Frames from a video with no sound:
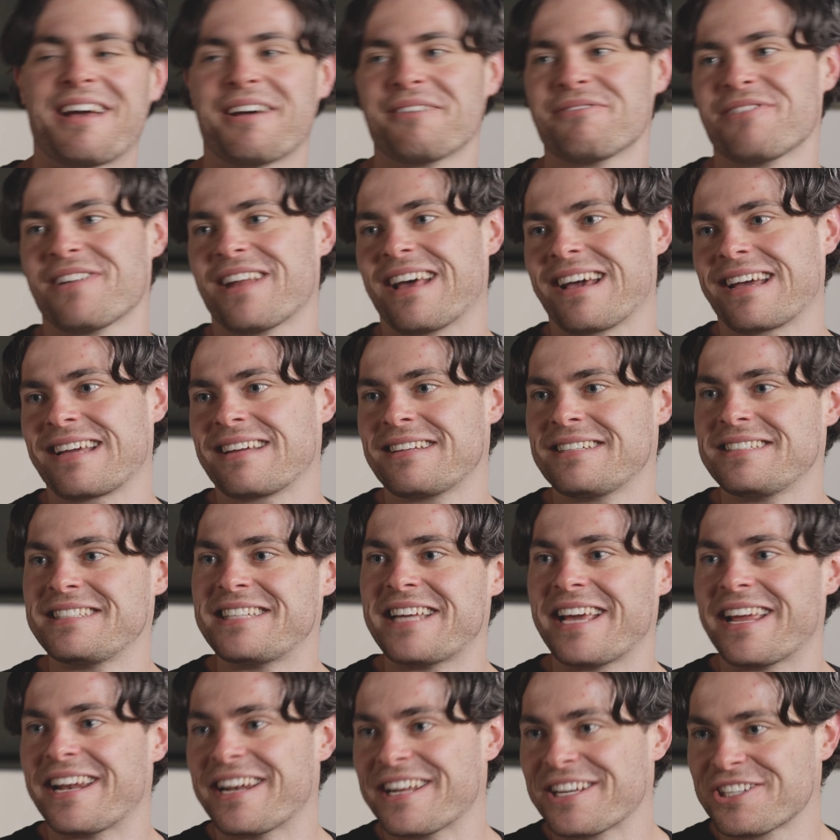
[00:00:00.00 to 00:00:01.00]
like
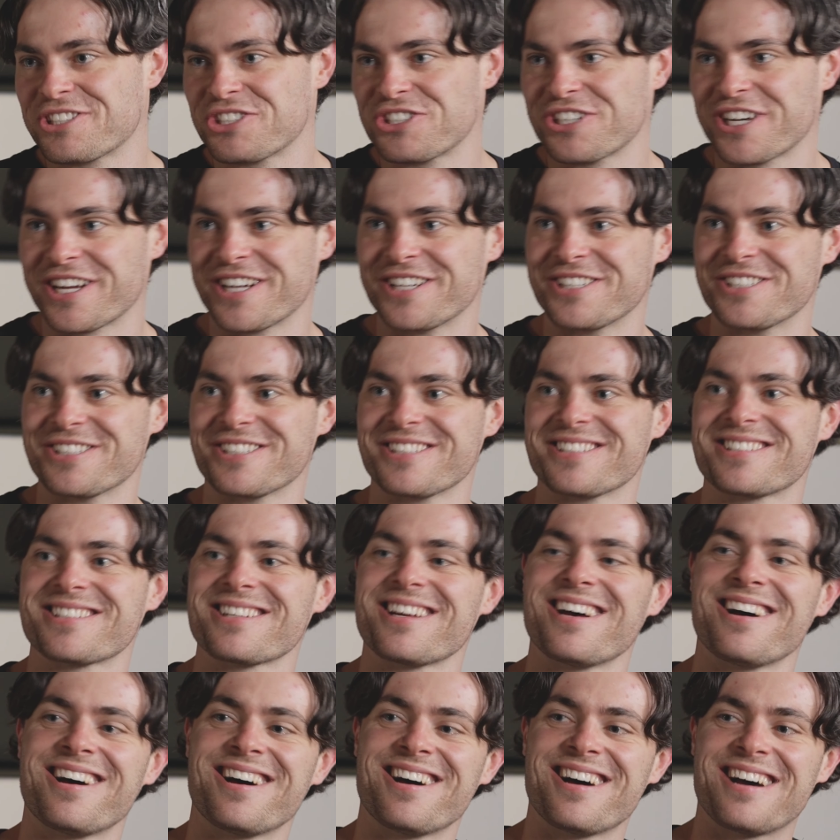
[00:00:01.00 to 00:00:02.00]
10 exchanges.
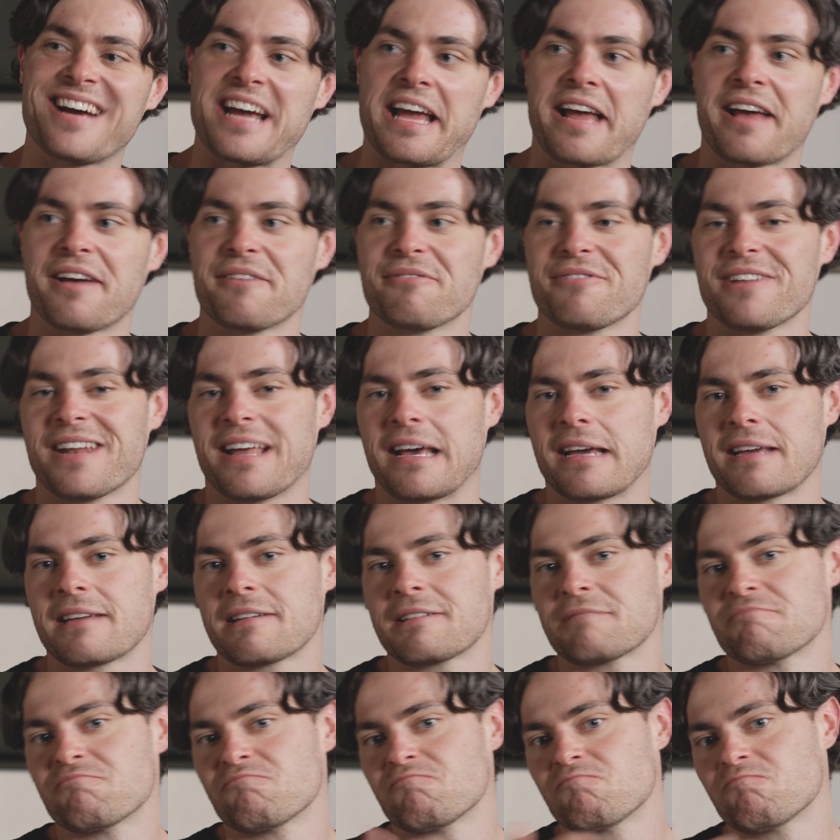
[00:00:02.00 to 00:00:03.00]
I have
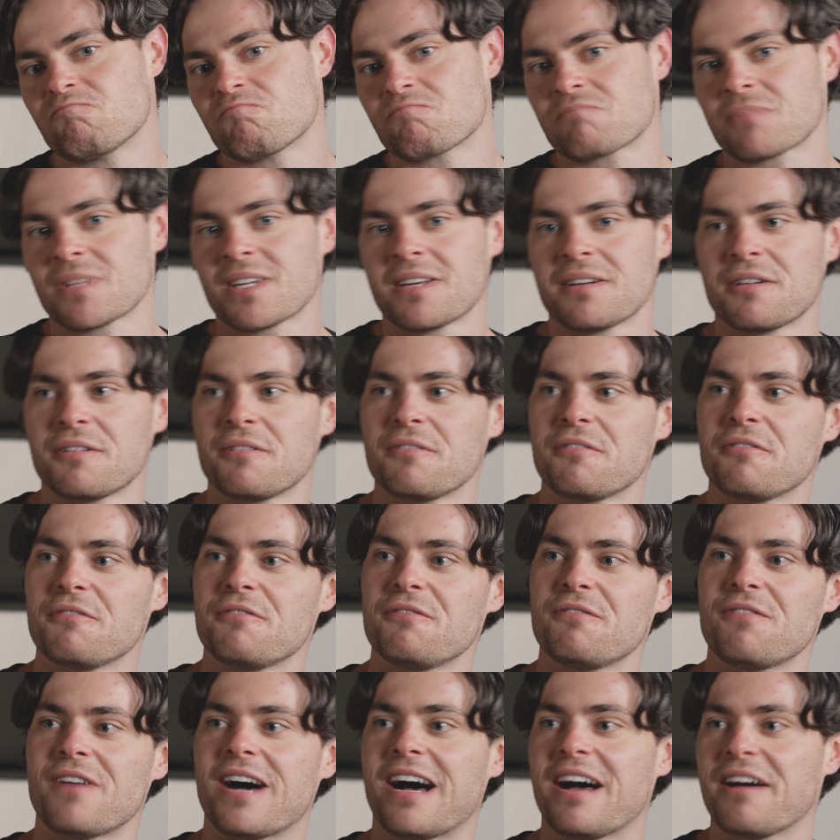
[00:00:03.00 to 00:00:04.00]
like
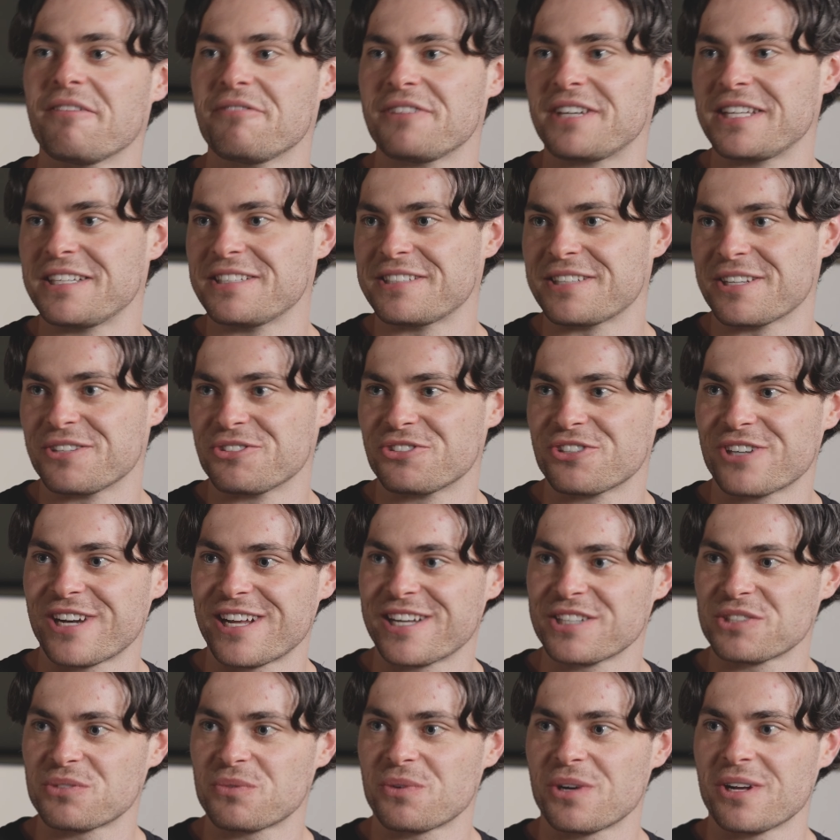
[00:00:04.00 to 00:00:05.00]
5
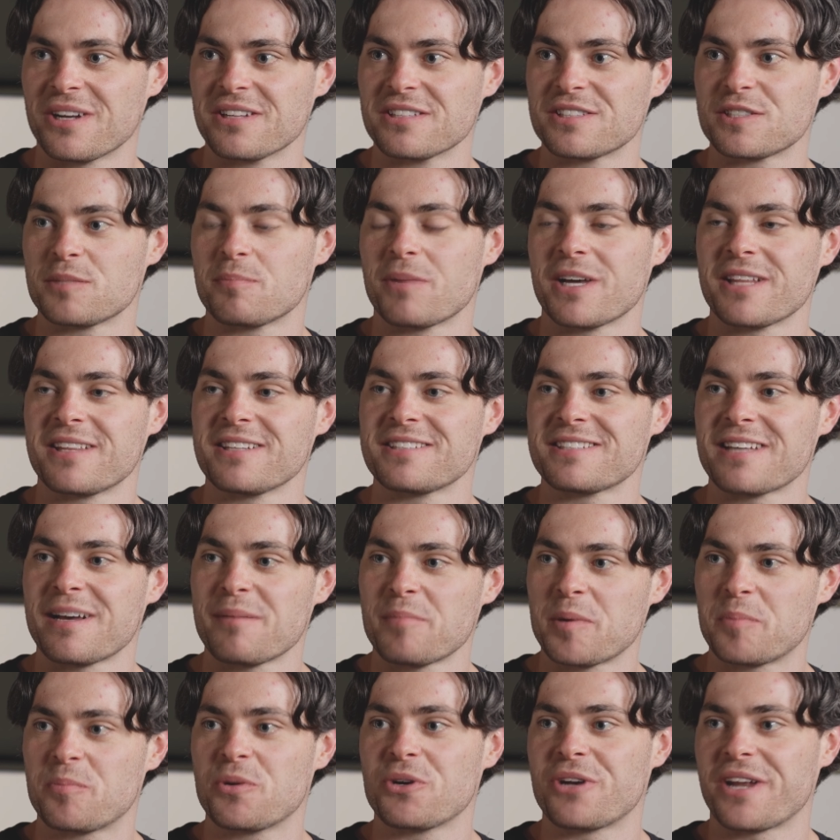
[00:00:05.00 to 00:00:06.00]
decentralized wallets. By the
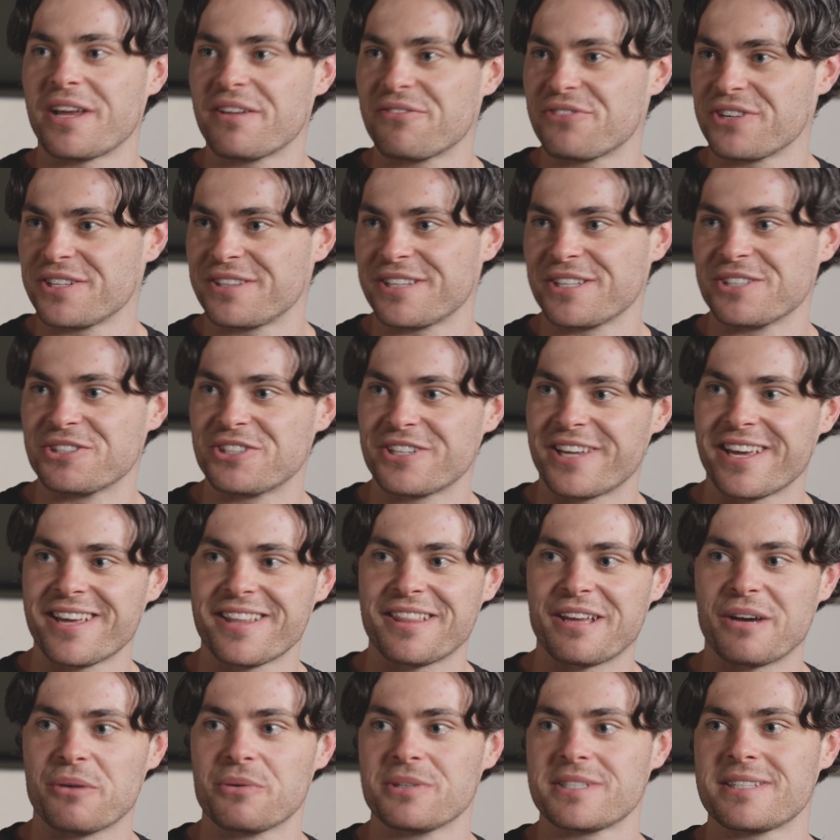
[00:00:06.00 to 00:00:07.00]
time I put everything
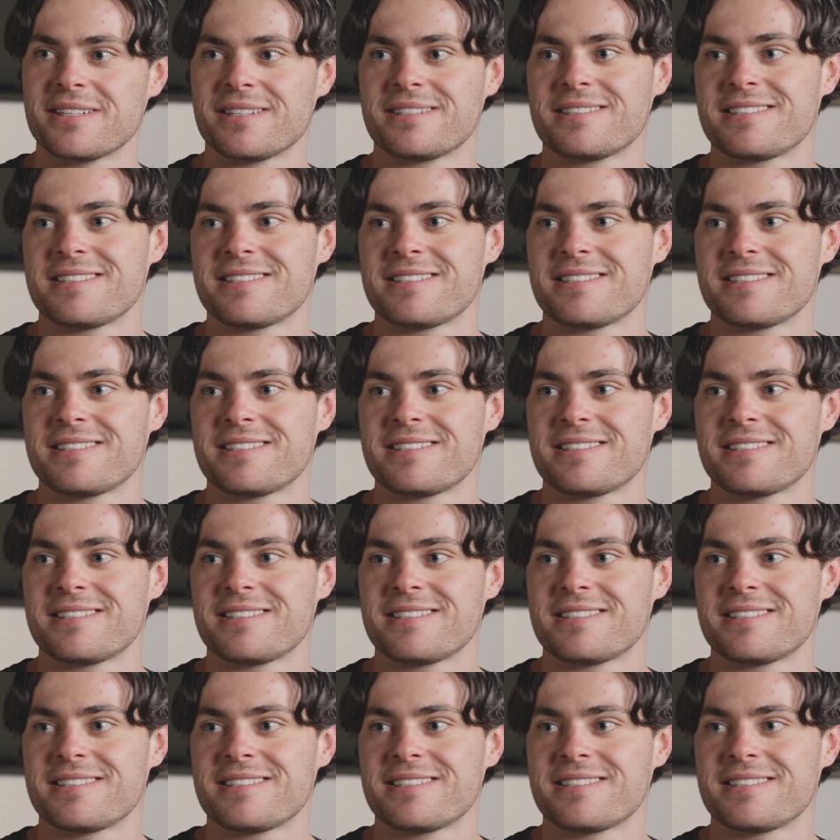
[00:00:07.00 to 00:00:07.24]
together, I was at